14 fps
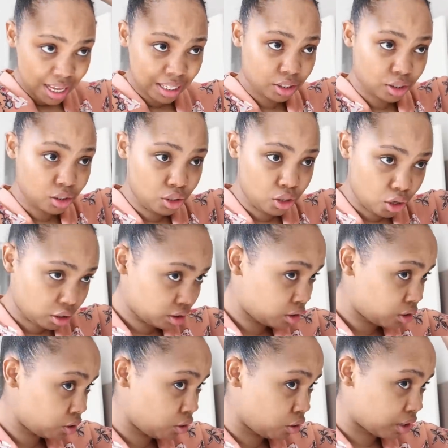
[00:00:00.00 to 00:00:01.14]
It's not
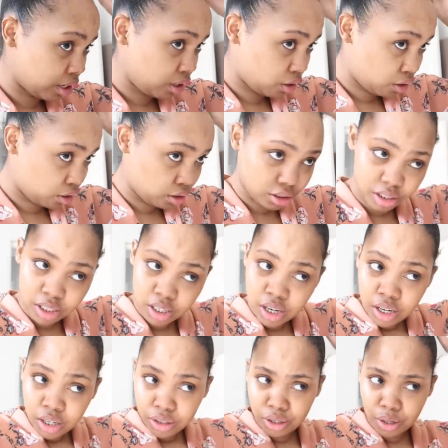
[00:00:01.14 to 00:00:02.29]
looking good.
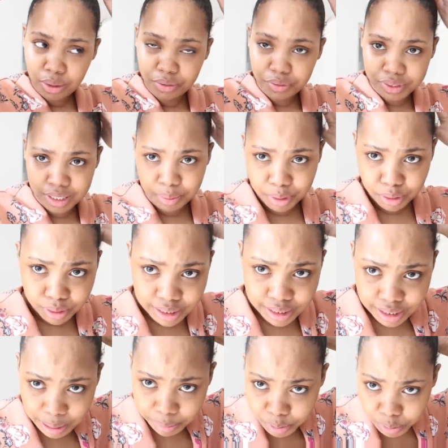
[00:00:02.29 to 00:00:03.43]
You know what? For someone who
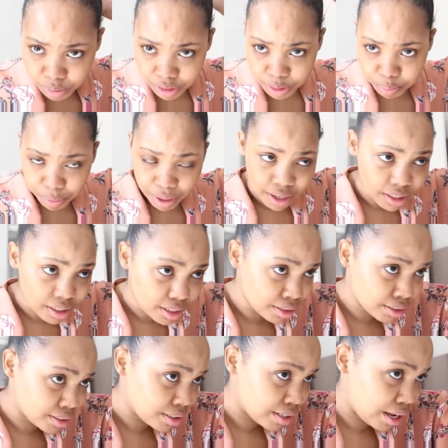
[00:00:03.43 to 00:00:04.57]
slept with this bun,
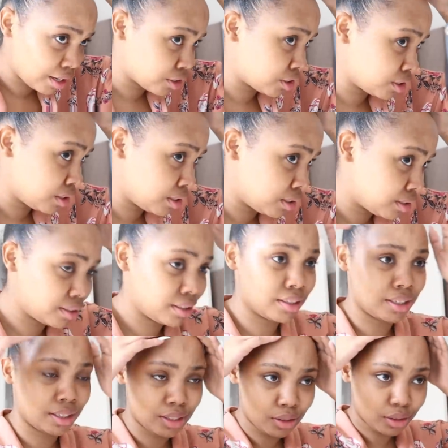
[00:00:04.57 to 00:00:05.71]
it actually
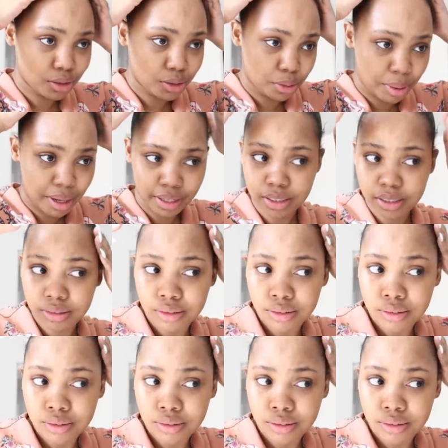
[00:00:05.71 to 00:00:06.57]
doesn't look too bad.